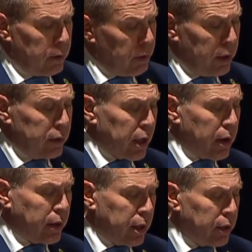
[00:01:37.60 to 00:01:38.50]
The
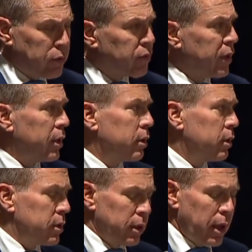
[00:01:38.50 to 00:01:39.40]
entire country
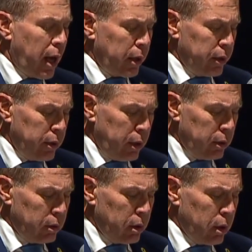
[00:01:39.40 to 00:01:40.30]
is in agony,
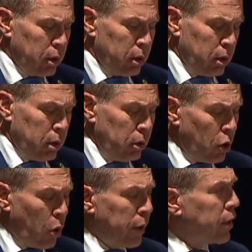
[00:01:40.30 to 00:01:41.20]

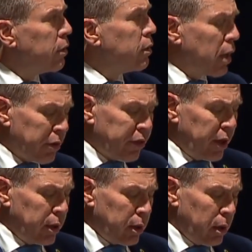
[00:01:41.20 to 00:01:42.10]
knowing
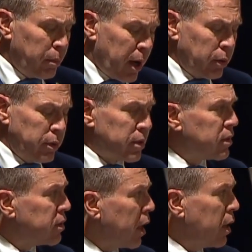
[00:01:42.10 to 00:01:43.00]
nothing about the
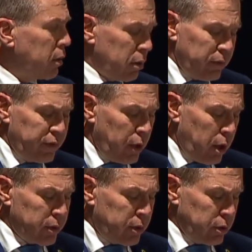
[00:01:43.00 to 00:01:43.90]
state of the
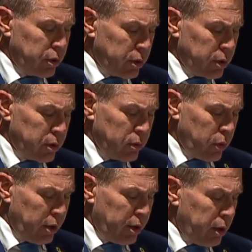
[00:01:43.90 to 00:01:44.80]
hostages,
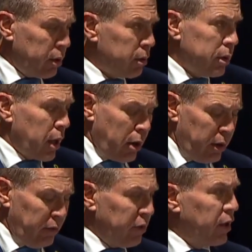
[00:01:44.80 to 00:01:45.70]
whether they
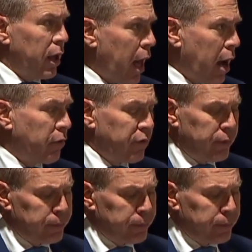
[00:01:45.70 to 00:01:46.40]
are even alive.